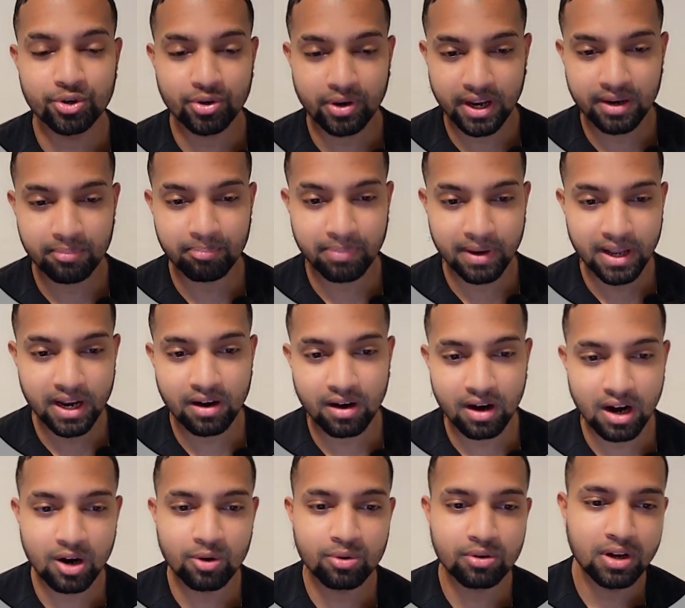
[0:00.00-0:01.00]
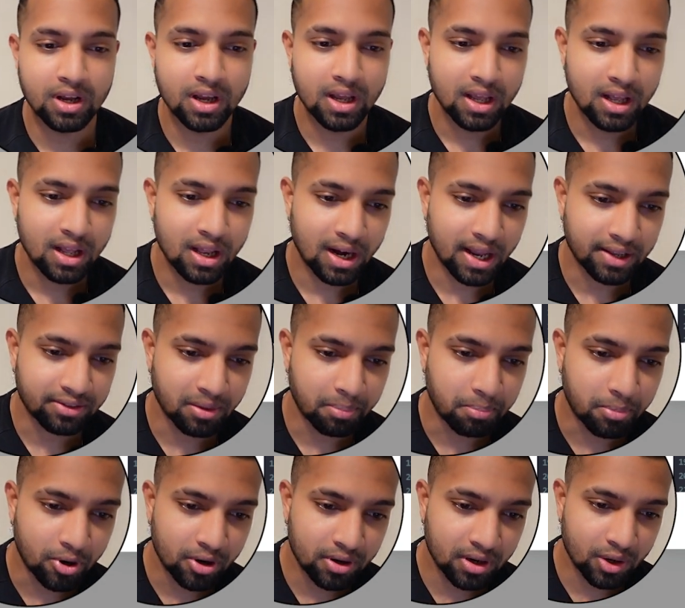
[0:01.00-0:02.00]
You can play around, like the
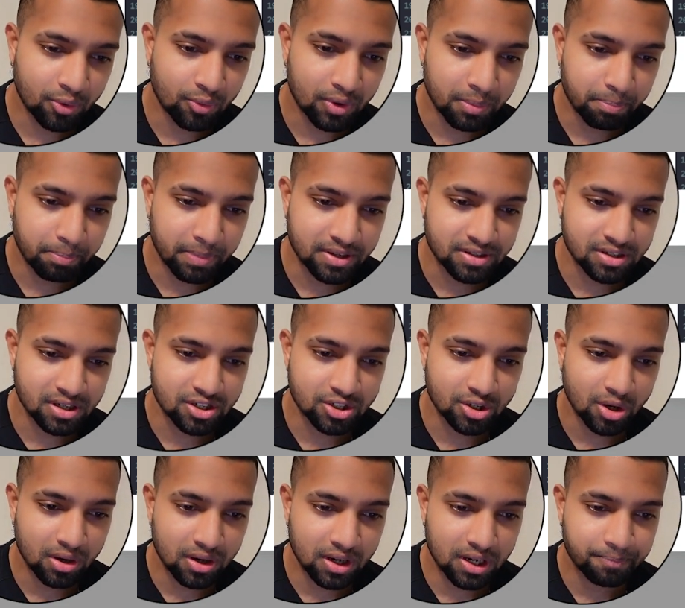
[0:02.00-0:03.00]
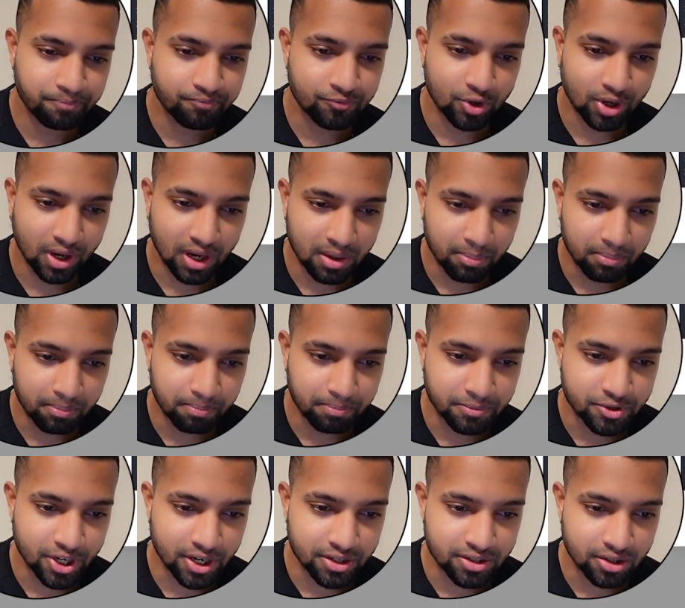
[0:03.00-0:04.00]
border 1 pixel solid, you can
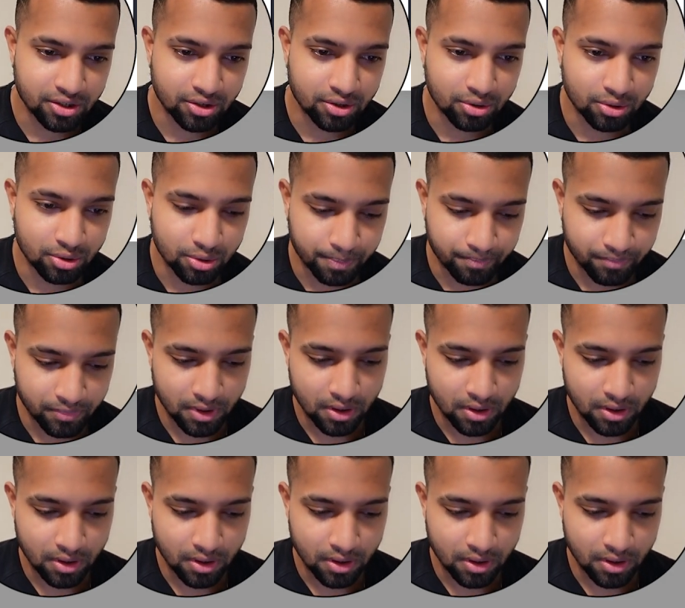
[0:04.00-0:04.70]
change it to